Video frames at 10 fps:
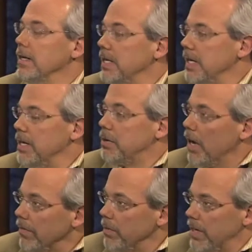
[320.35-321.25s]
The
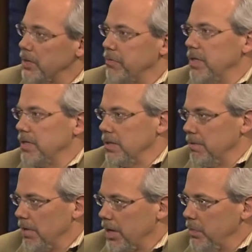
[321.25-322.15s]
government has
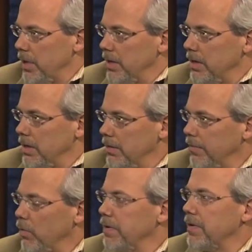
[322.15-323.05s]
recently recommended
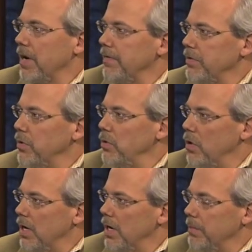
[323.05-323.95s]
45
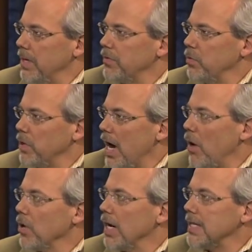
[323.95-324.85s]
minutes to an
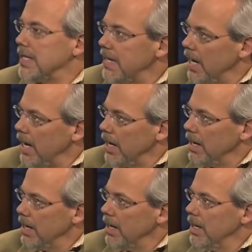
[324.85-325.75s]
hour a day